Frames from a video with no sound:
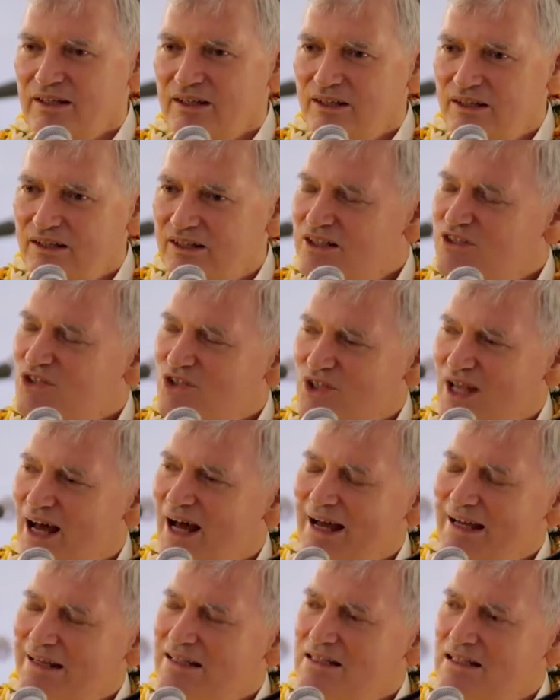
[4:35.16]
This
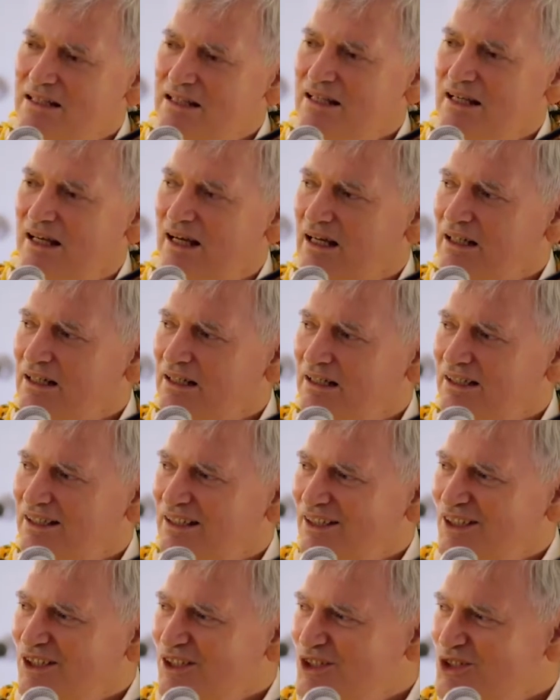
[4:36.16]
idea
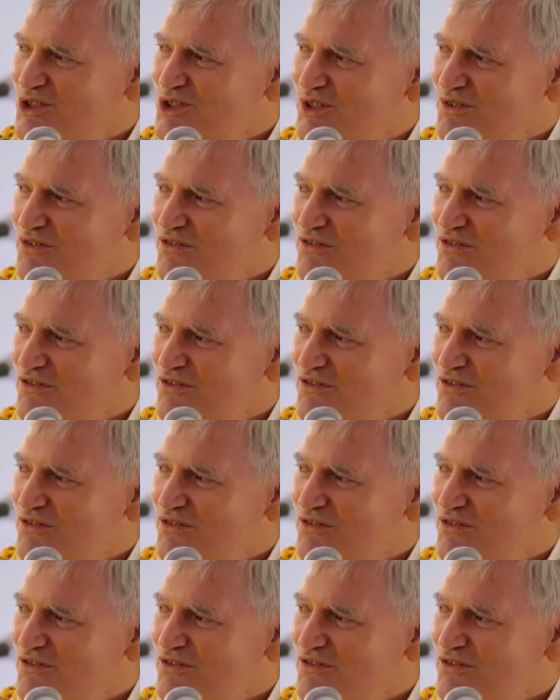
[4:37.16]
is